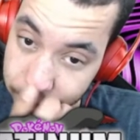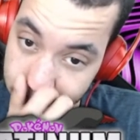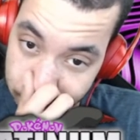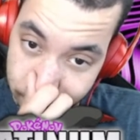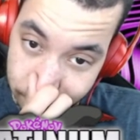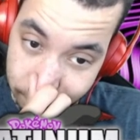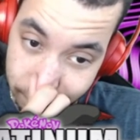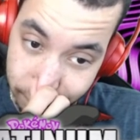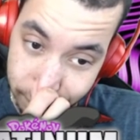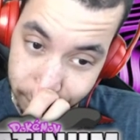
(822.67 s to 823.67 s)

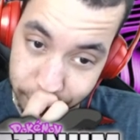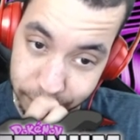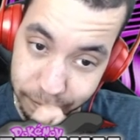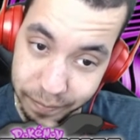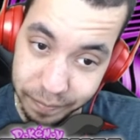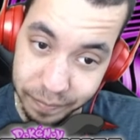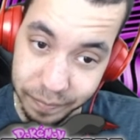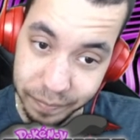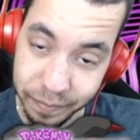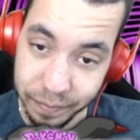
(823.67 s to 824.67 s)

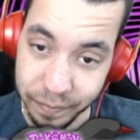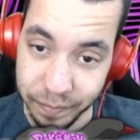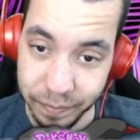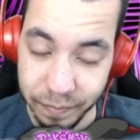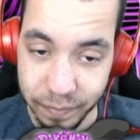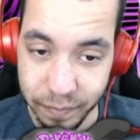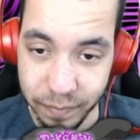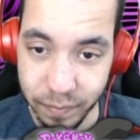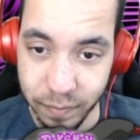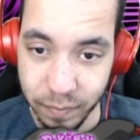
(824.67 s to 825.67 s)

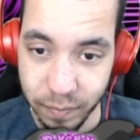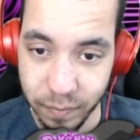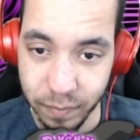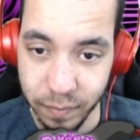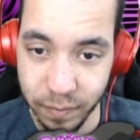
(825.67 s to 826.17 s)
Nobody speaks.